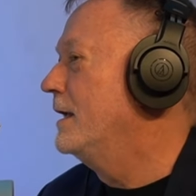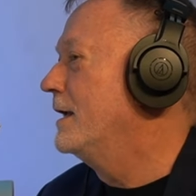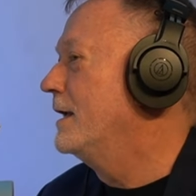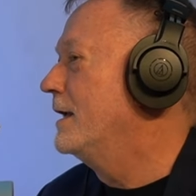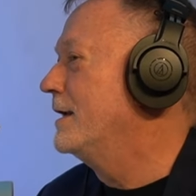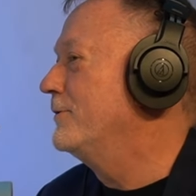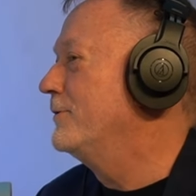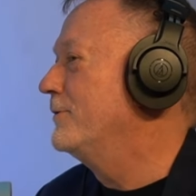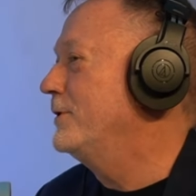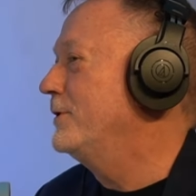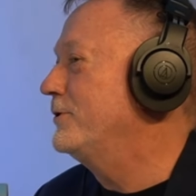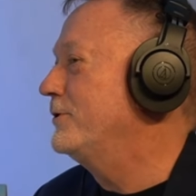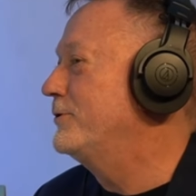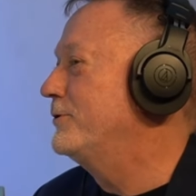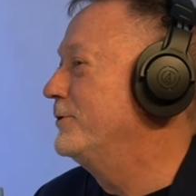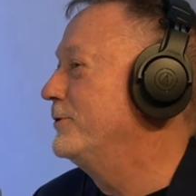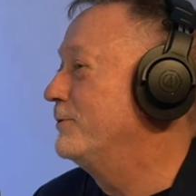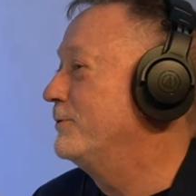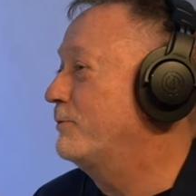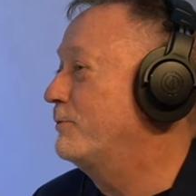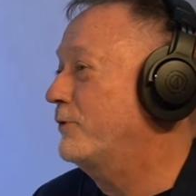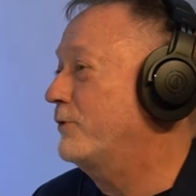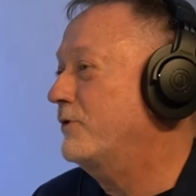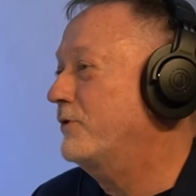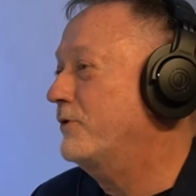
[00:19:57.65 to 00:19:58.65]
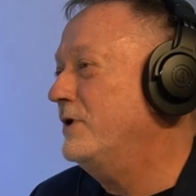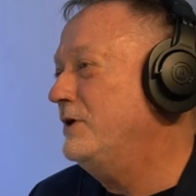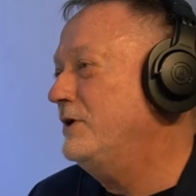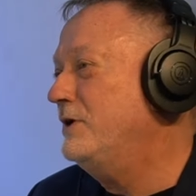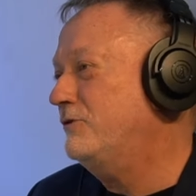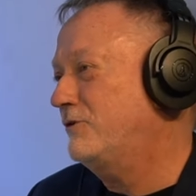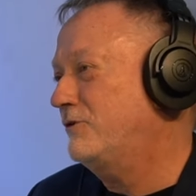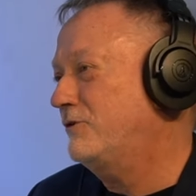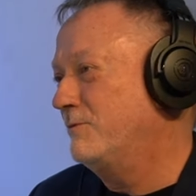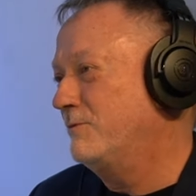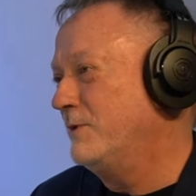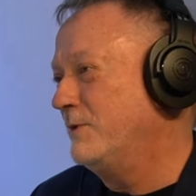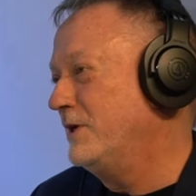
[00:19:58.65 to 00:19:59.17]
I went to
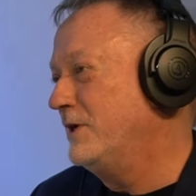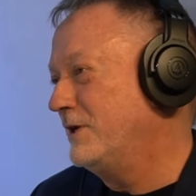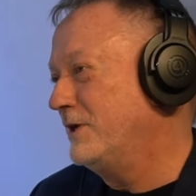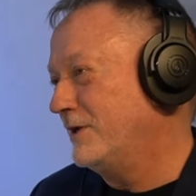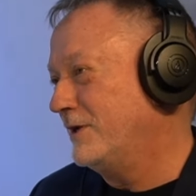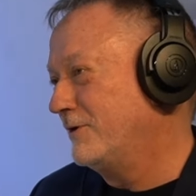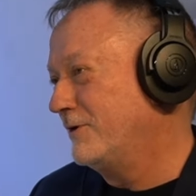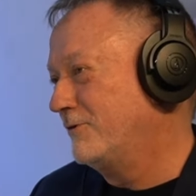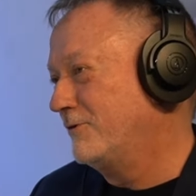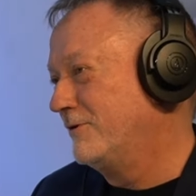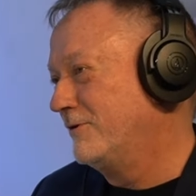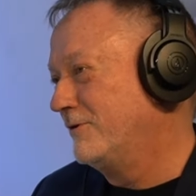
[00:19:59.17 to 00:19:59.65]
priest meetings.